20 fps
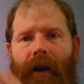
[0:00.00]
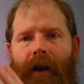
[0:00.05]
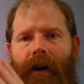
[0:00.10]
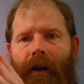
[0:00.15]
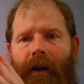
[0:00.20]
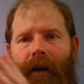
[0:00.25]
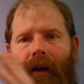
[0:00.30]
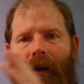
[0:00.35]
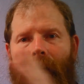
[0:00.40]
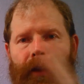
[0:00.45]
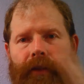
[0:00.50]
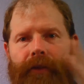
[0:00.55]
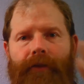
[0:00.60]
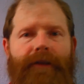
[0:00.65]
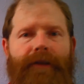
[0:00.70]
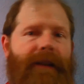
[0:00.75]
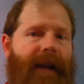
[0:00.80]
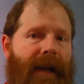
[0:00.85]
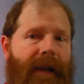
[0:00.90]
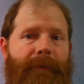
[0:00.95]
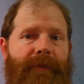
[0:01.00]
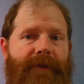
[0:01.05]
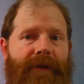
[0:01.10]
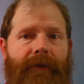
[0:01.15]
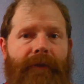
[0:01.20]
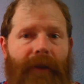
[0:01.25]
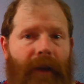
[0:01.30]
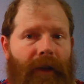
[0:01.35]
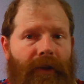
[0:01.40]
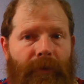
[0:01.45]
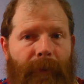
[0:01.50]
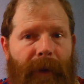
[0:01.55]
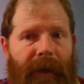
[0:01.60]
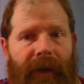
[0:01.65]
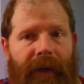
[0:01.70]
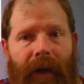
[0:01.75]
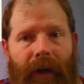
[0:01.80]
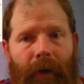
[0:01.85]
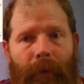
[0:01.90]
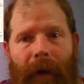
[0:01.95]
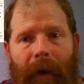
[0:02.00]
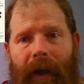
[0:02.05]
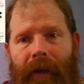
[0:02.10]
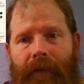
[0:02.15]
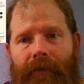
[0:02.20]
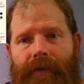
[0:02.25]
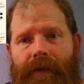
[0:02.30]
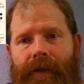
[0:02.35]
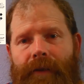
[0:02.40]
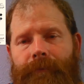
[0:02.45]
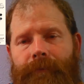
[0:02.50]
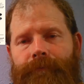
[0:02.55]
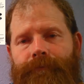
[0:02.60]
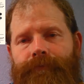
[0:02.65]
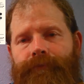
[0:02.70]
are other types of electromagnetic waves.